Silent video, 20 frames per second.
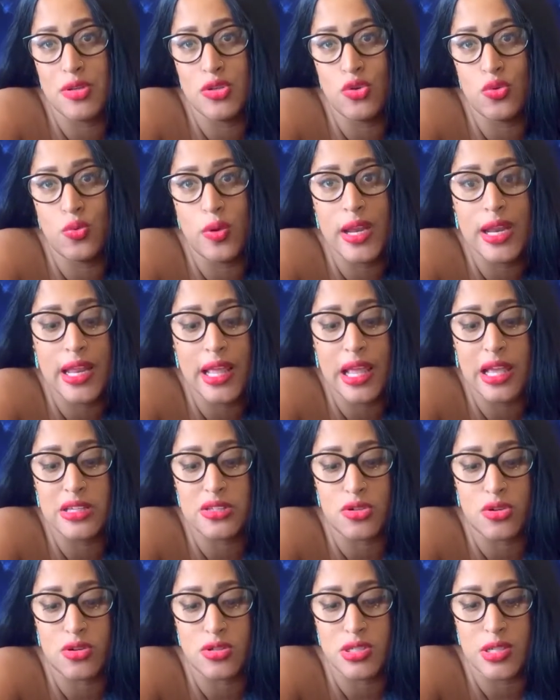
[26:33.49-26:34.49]
do readings
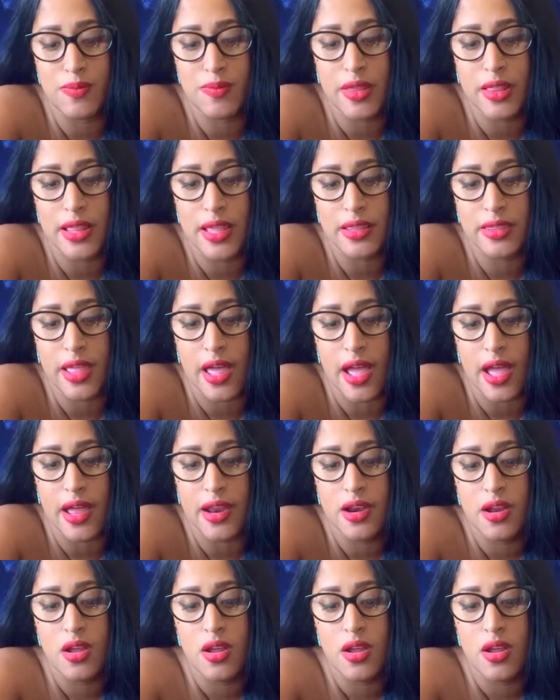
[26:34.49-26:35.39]
or something like that,